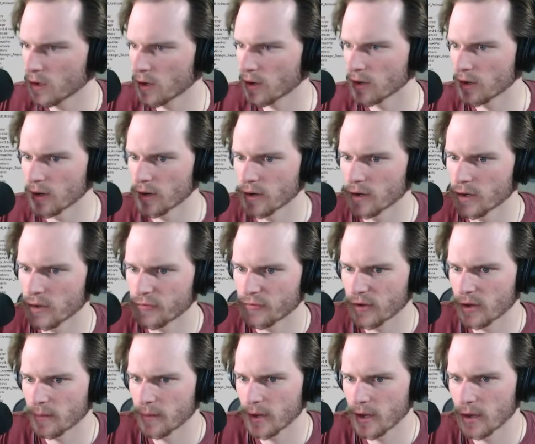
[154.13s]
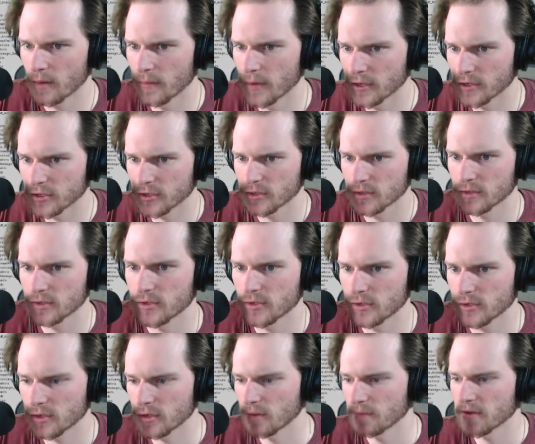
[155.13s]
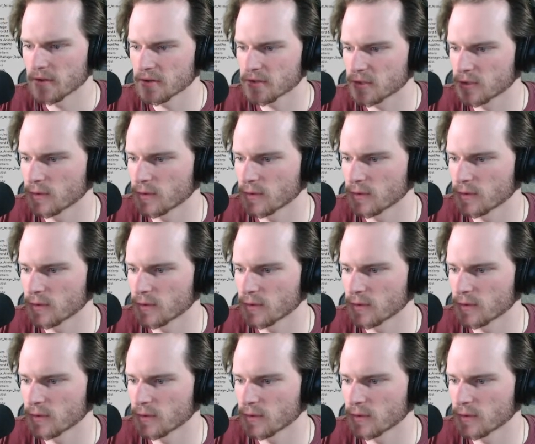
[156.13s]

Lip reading: Alright, I found my animation. It's just gonna be a